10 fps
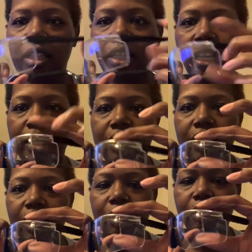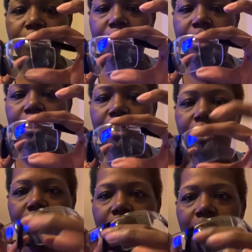can y'all see that little piece of
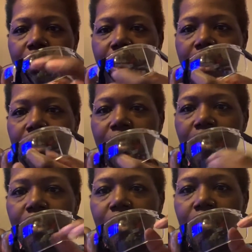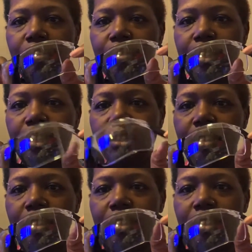it kind of curve around